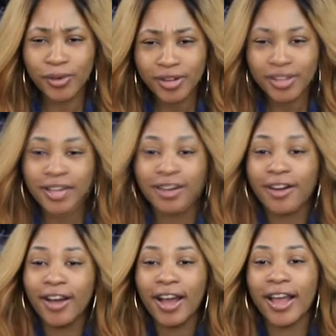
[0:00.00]
I just say,
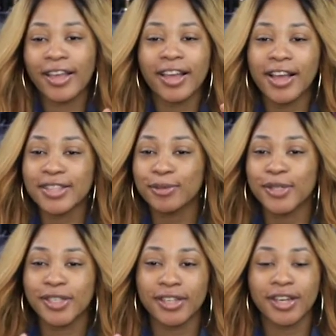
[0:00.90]
oh hi guys, I'm
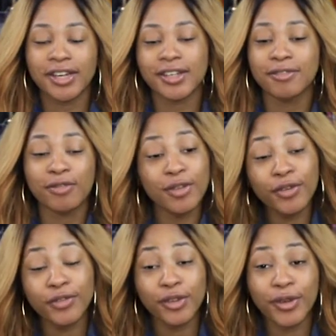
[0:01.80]
doing a
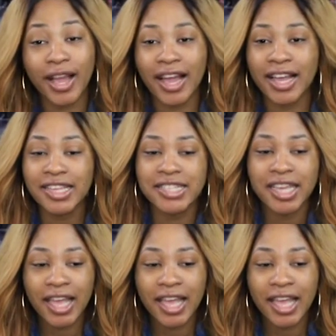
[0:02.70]
review for you guys,